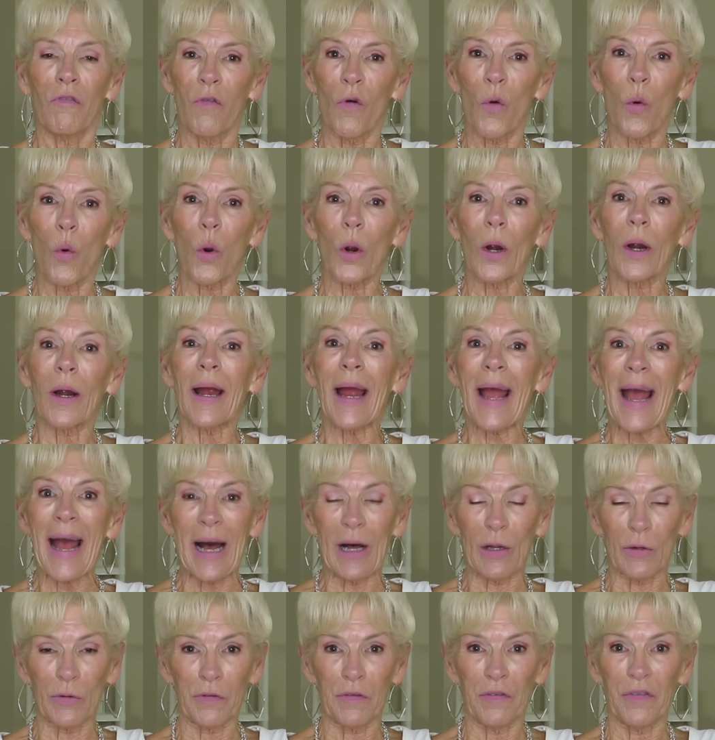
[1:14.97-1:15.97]
four
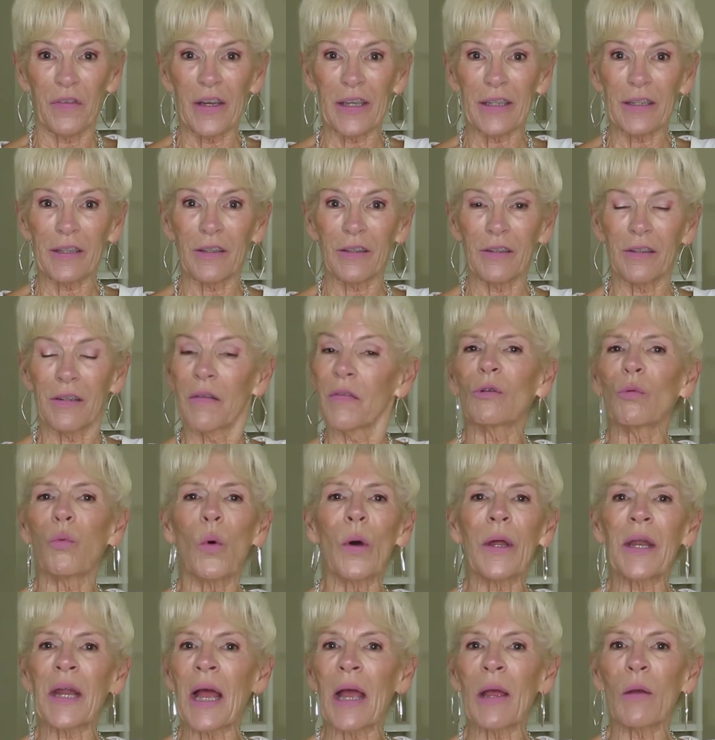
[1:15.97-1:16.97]
outfits. It's
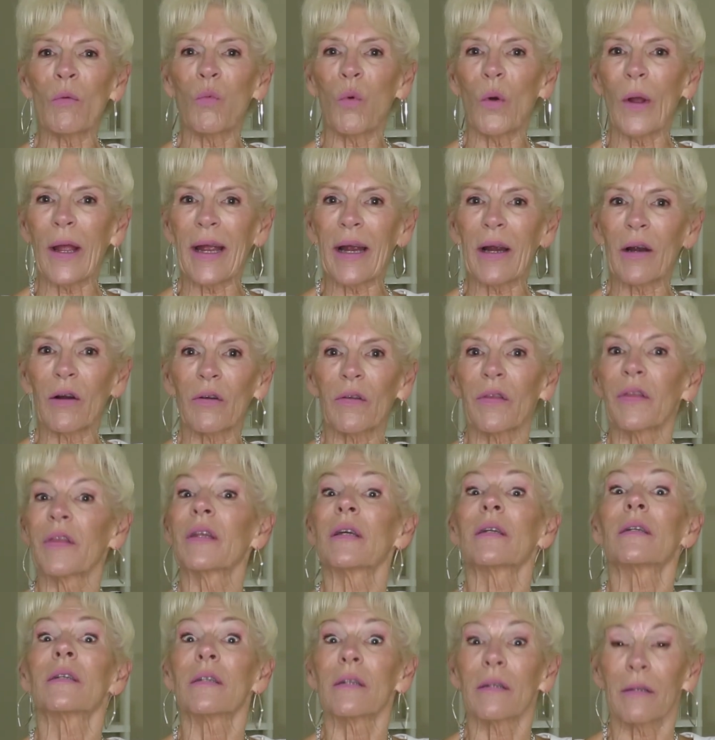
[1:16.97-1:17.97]
what I wear,
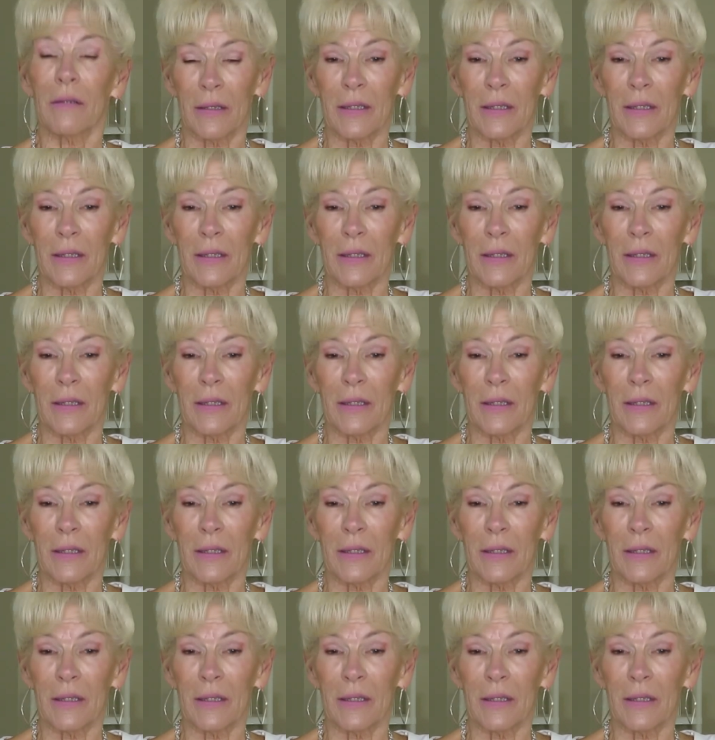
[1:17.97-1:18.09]
the,